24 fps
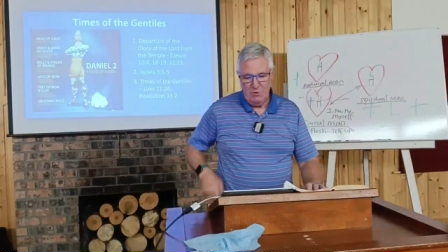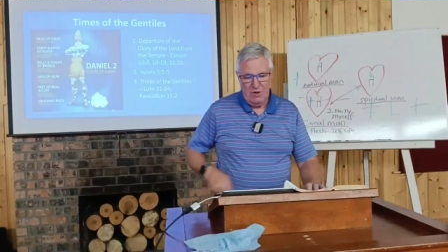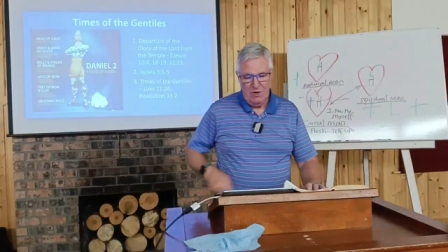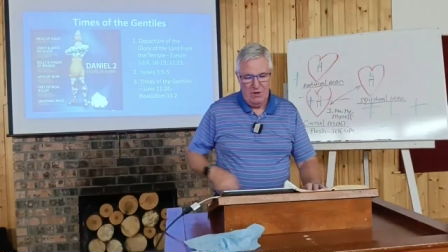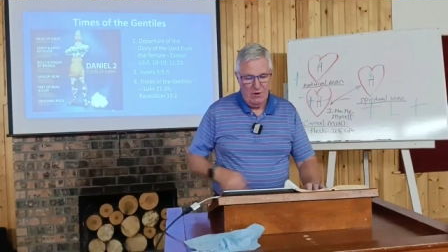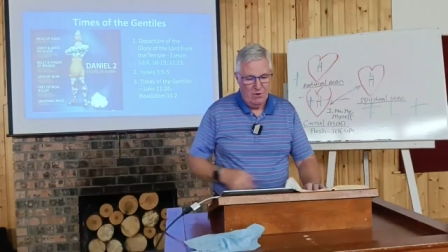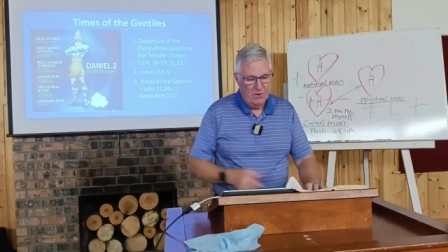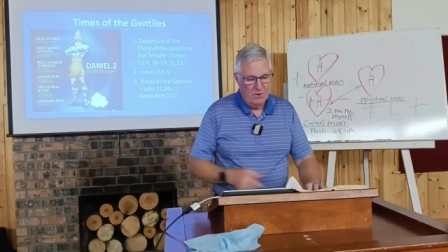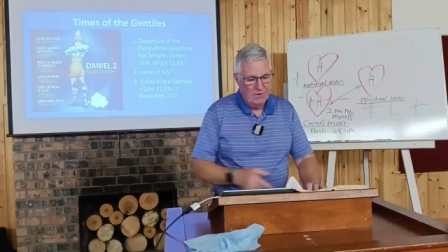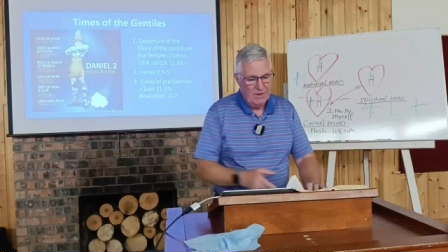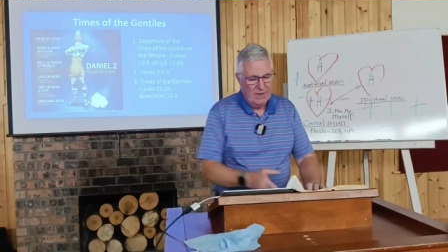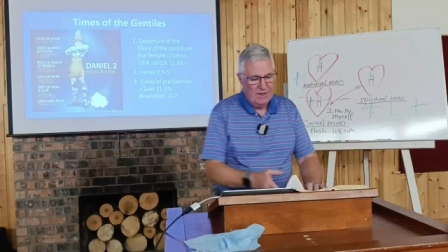we
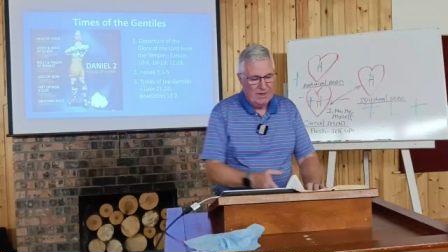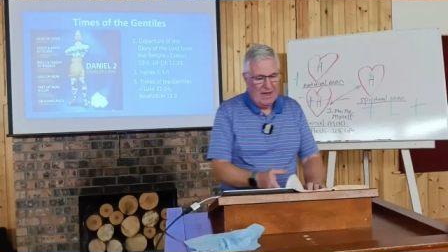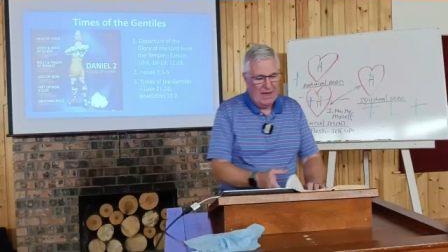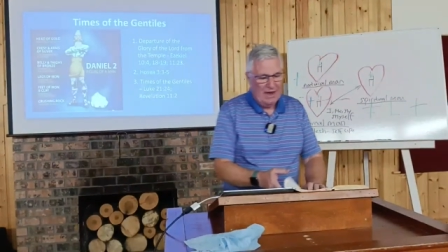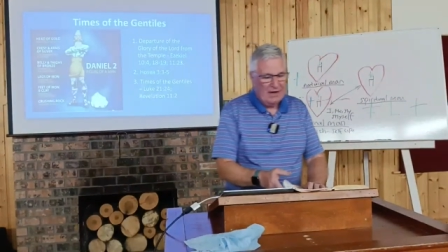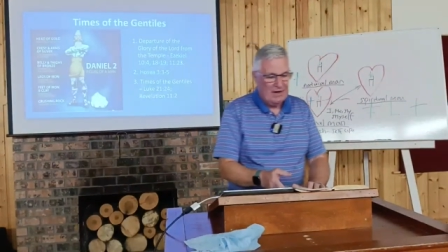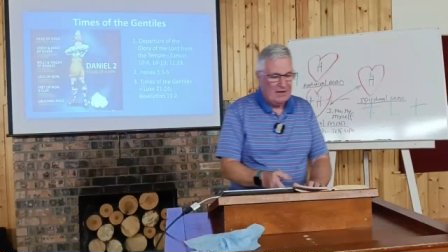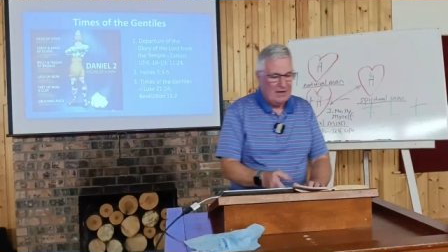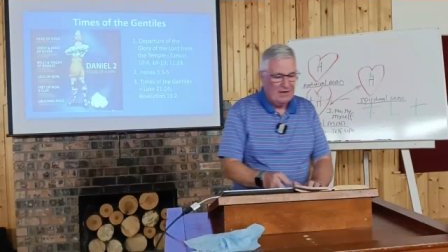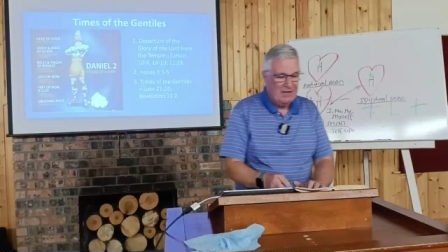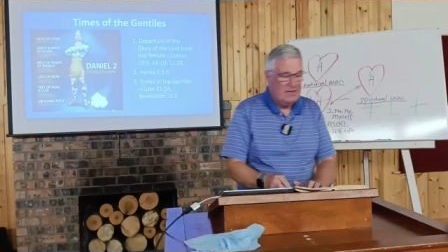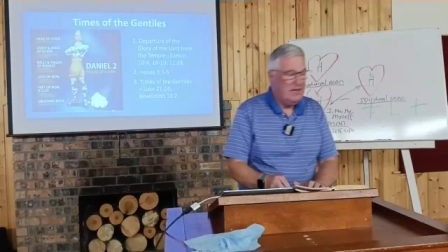know that
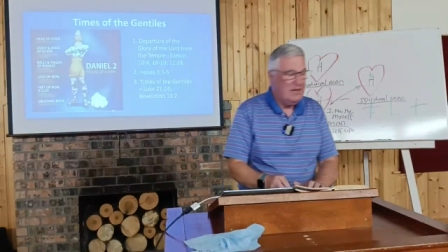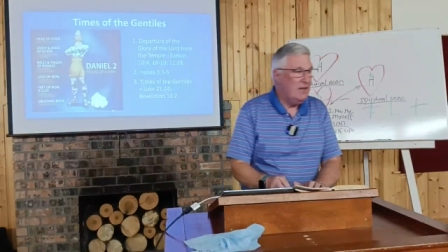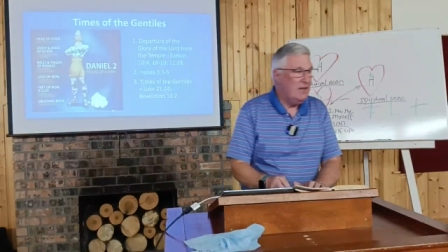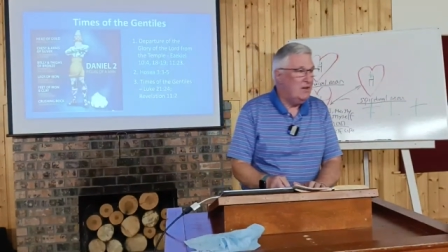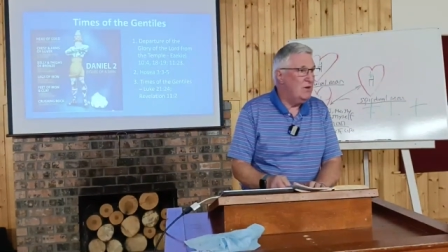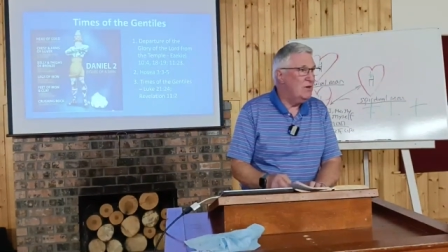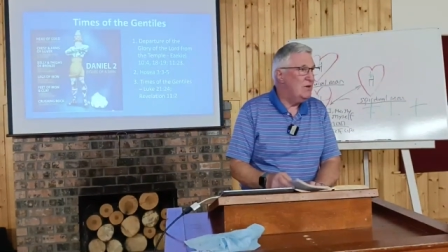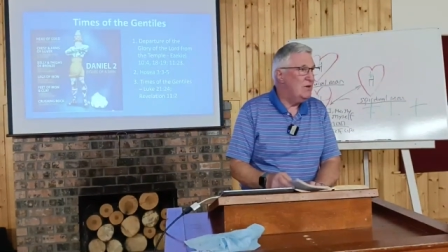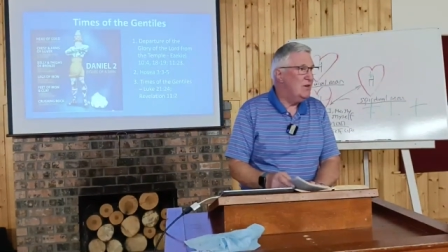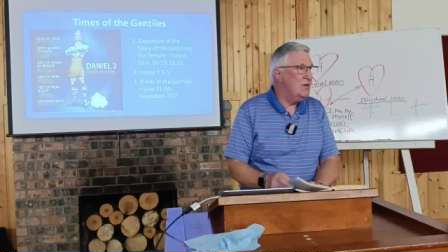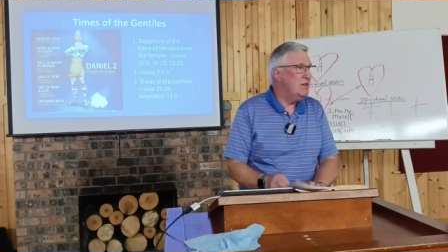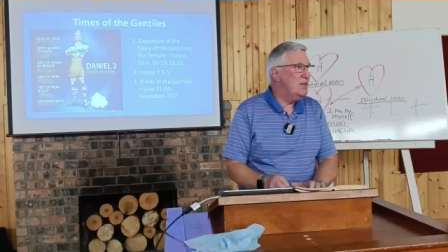that
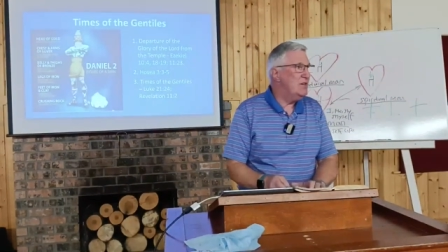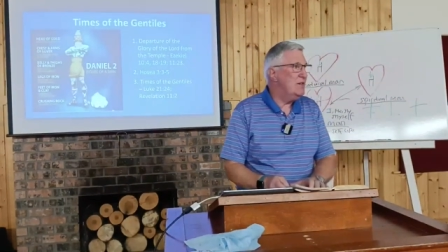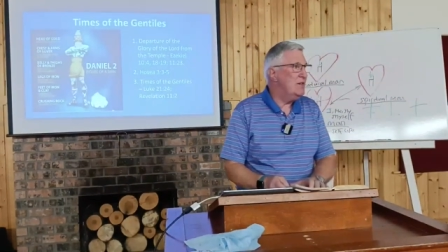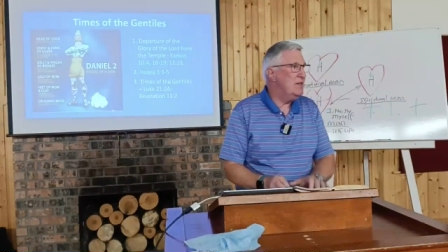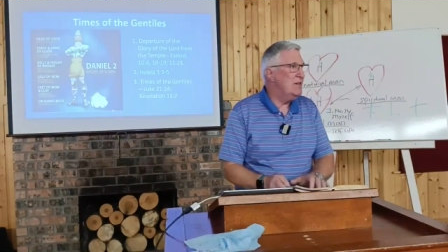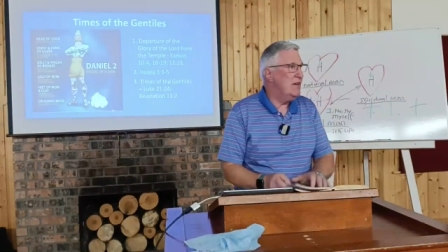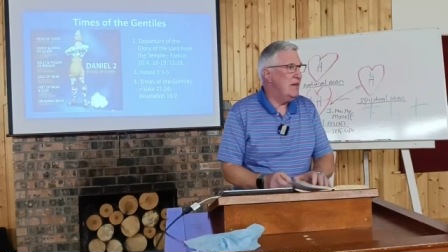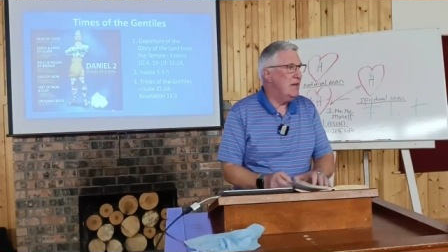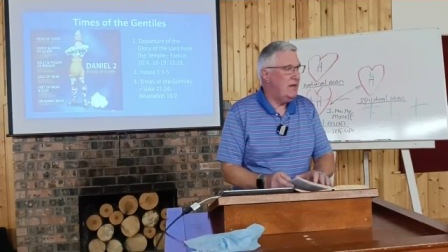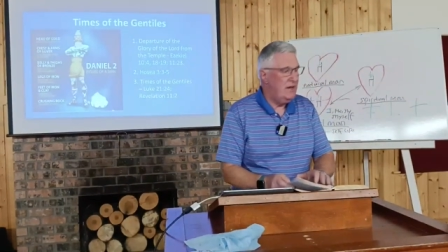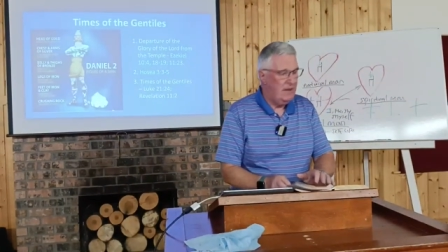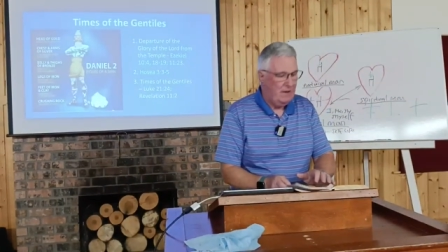continued
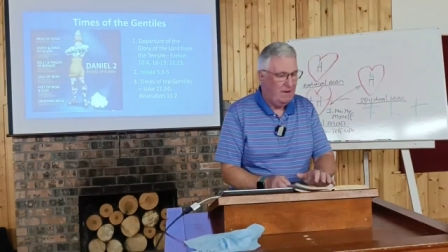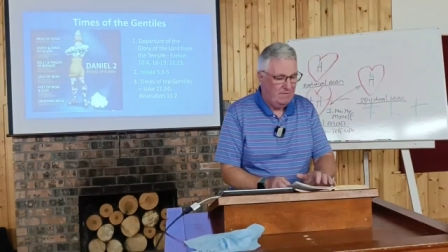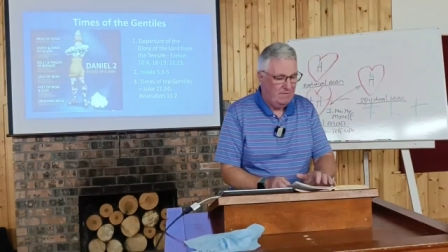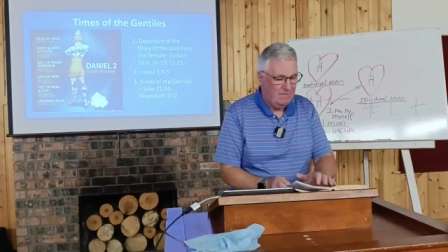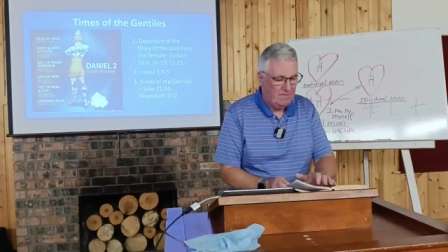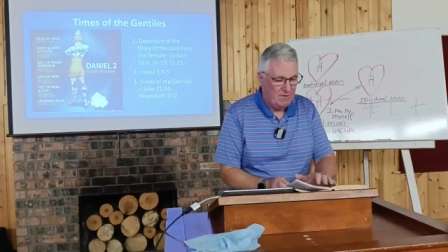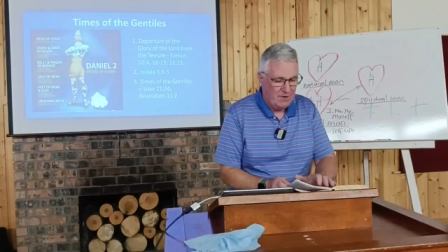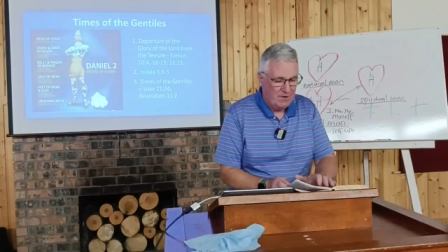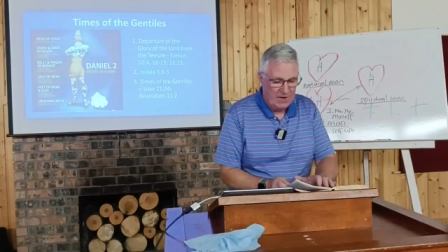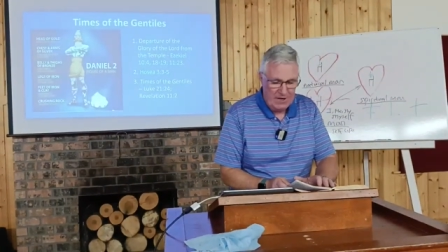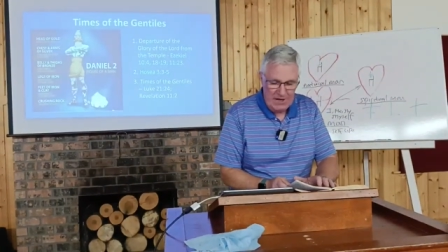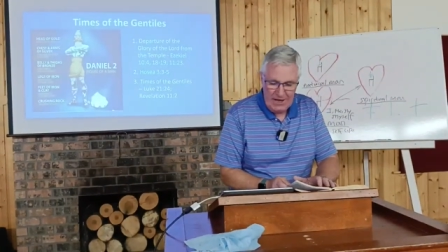until
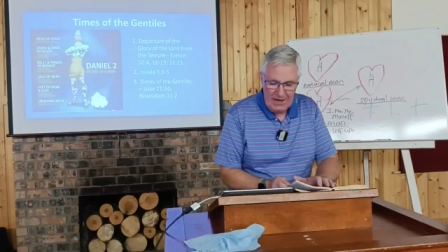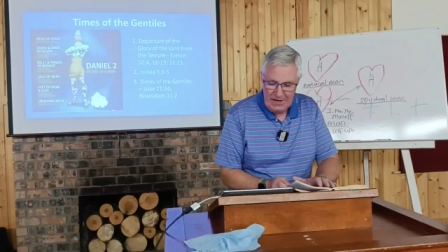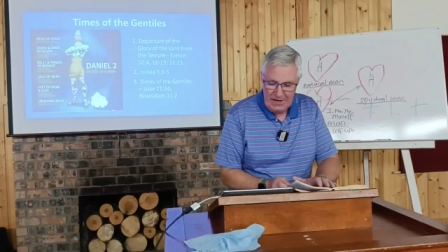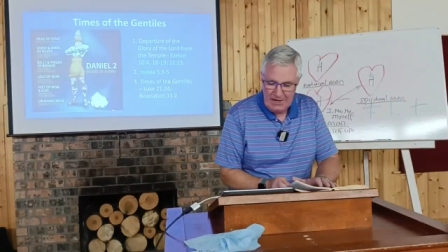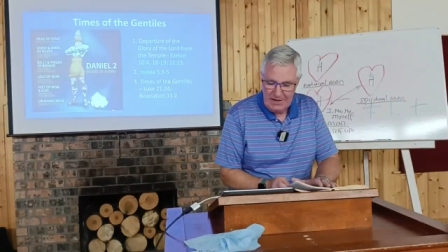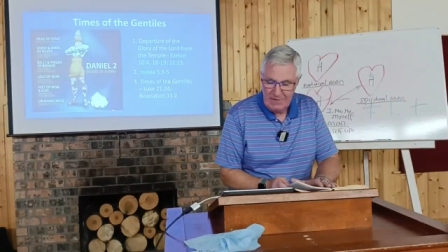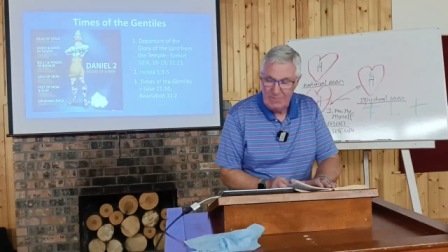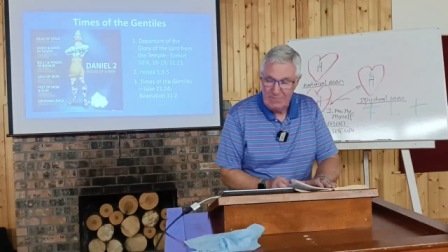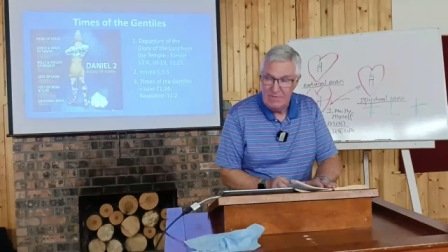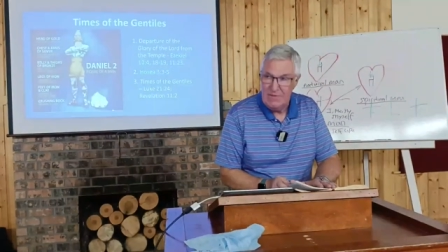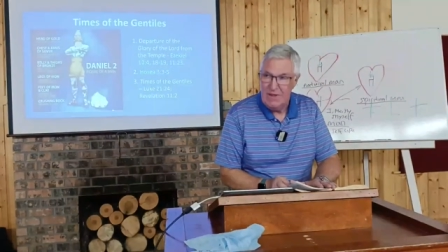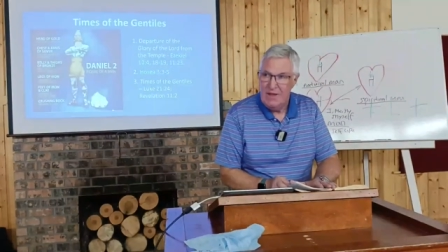
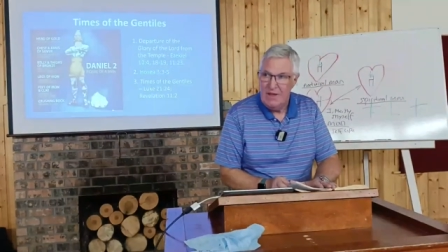1948,